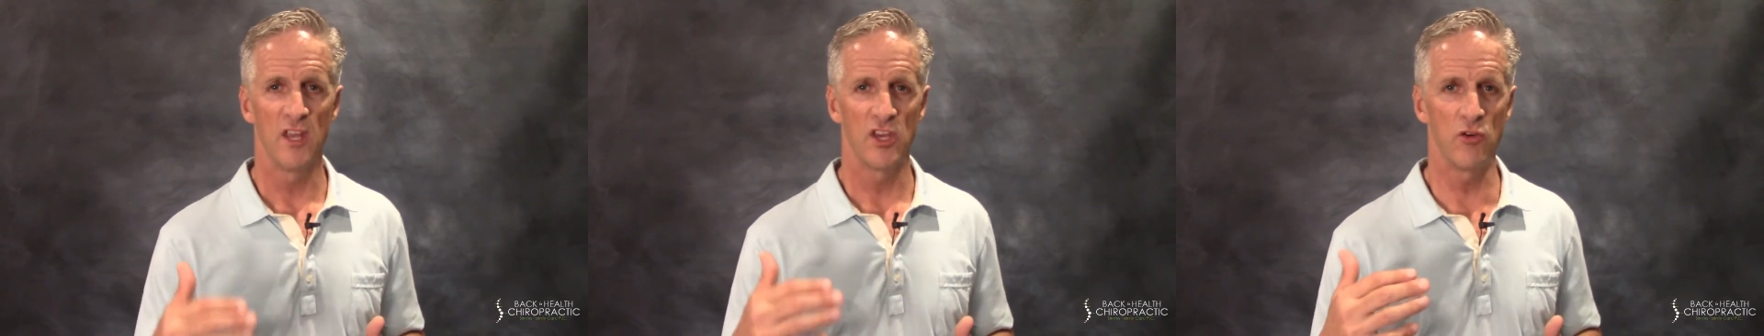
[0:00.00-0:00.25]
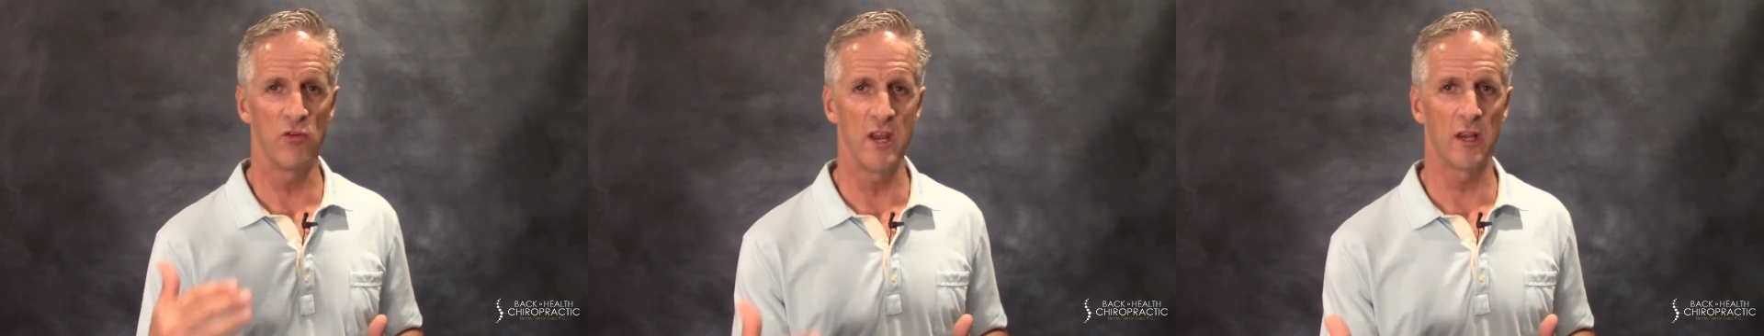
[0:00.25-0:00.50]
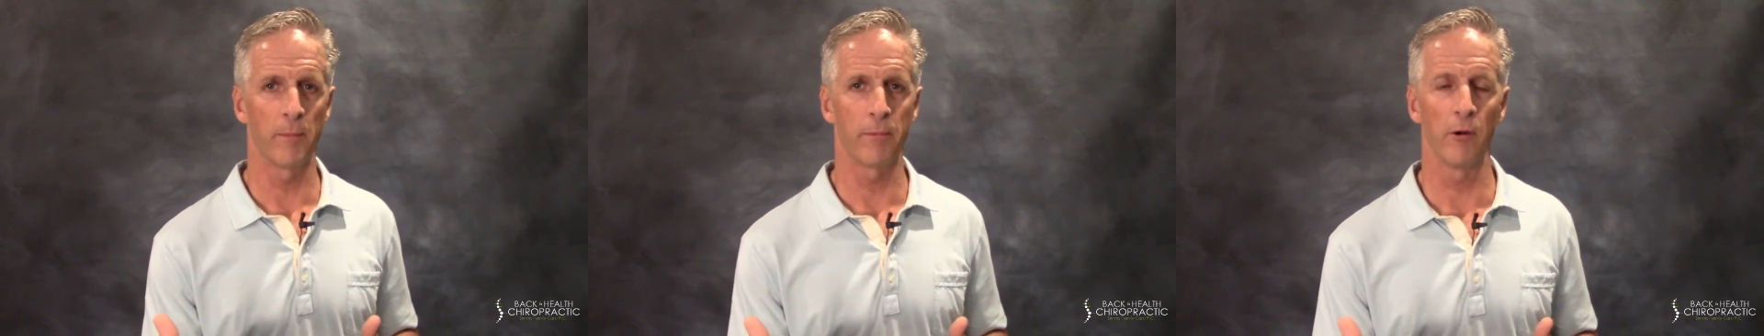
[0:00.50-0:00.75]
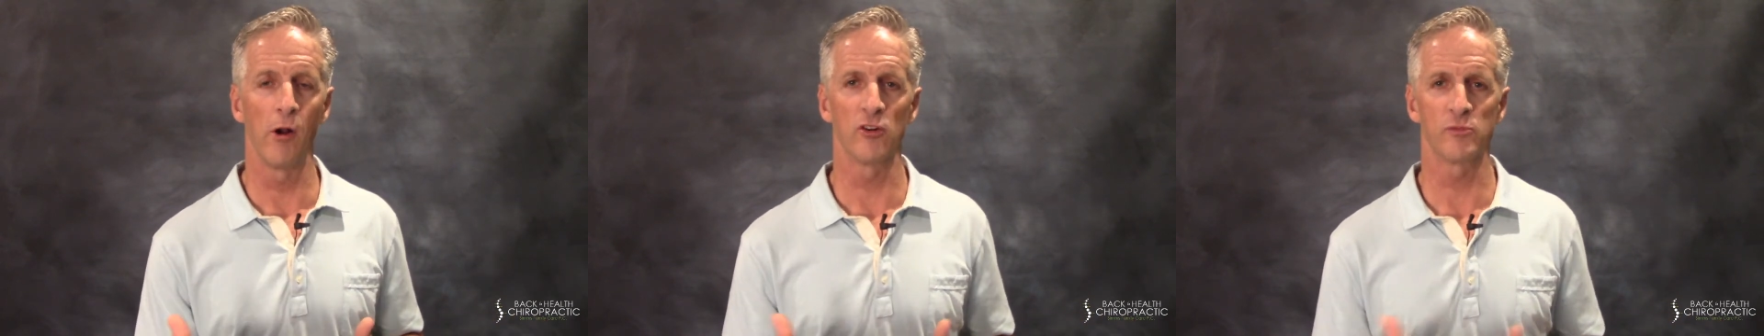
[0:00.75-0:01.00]
unique
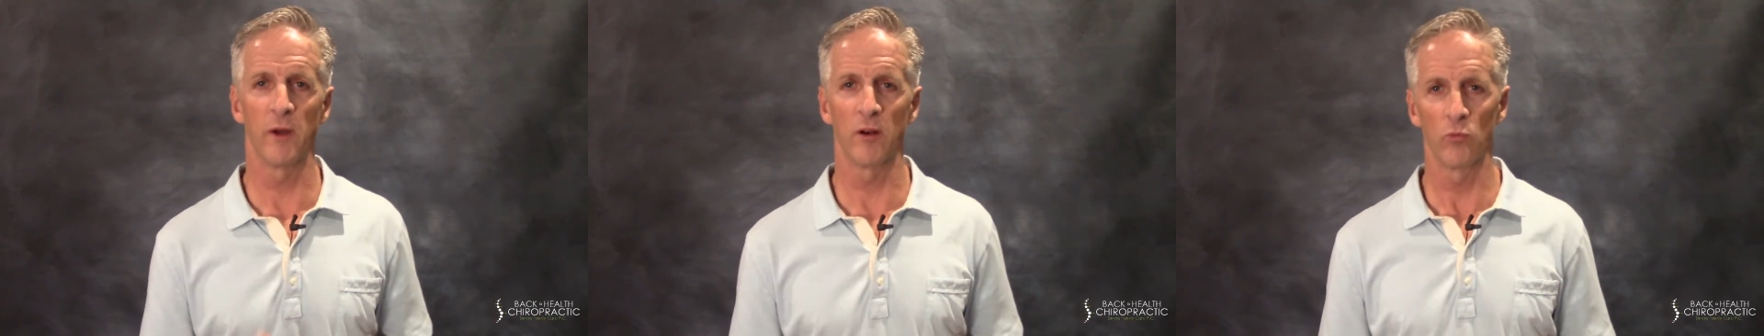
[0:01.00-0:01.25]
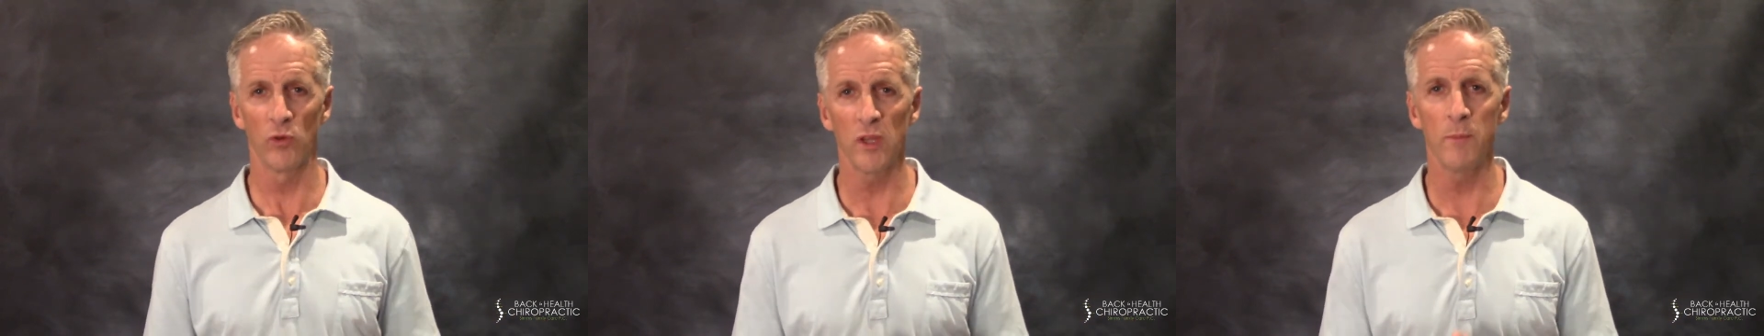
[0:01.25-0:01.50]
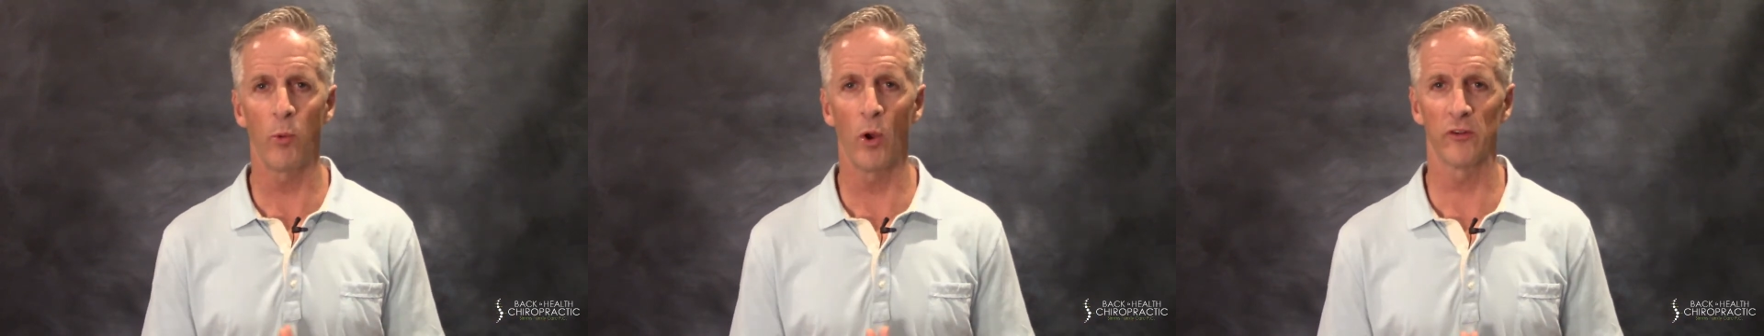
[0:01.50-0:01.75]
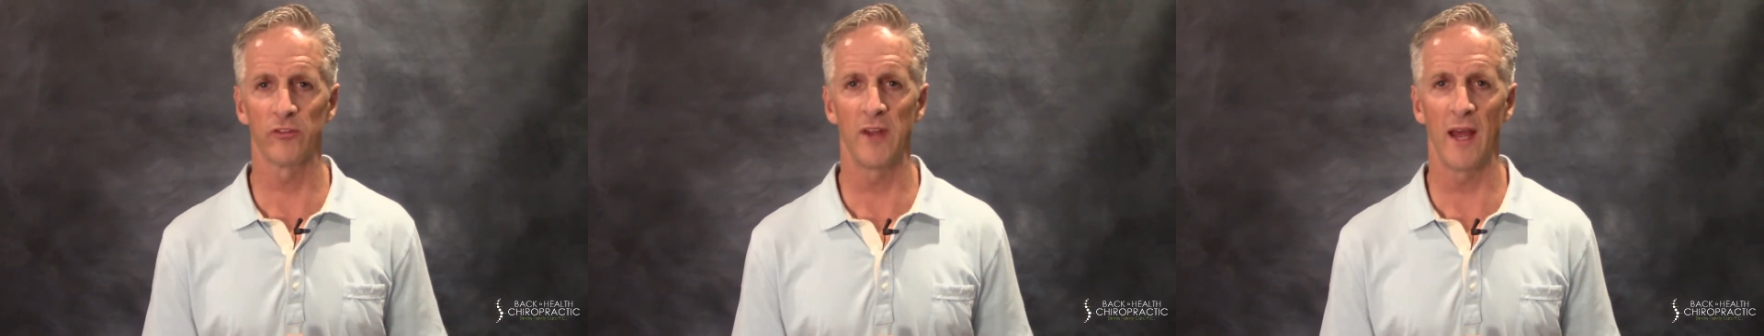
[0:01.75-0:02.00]
approach, but it really
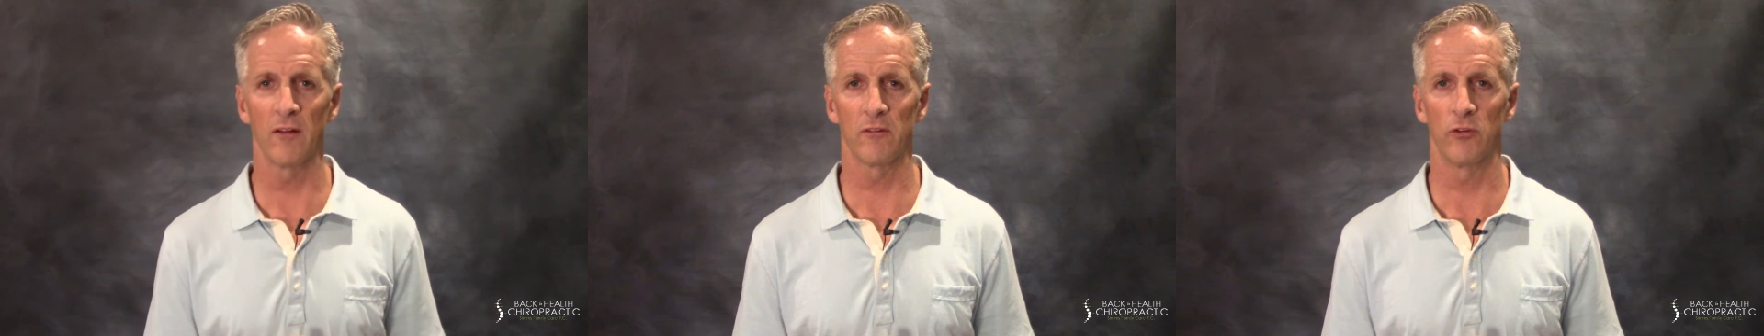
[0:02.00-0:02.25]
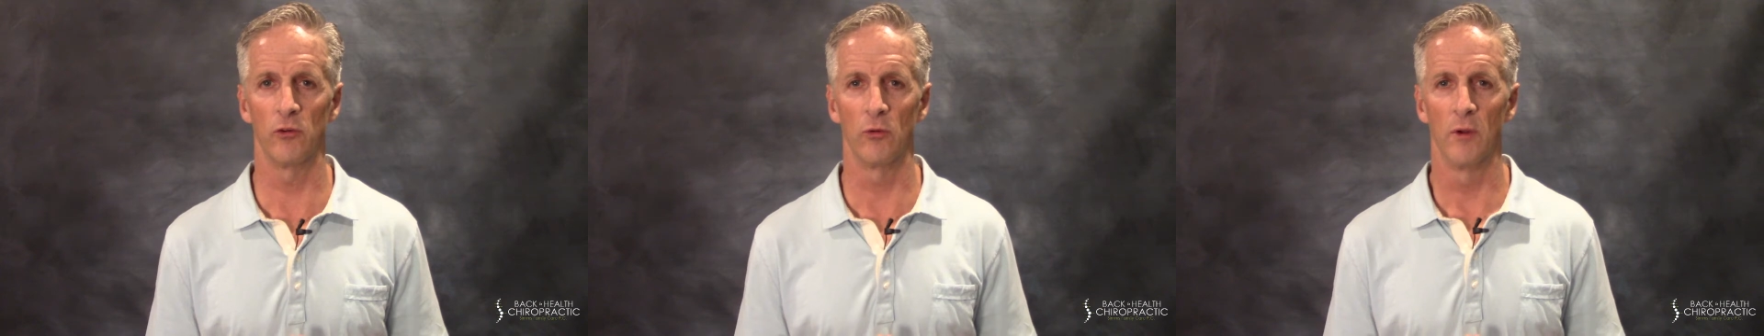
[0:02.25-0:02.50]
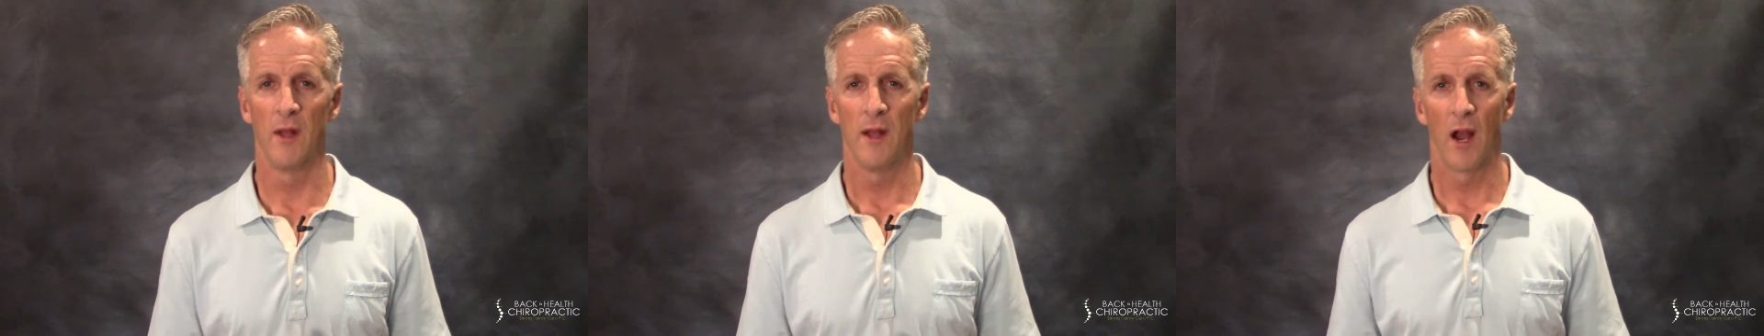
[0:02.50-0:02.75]
boils down to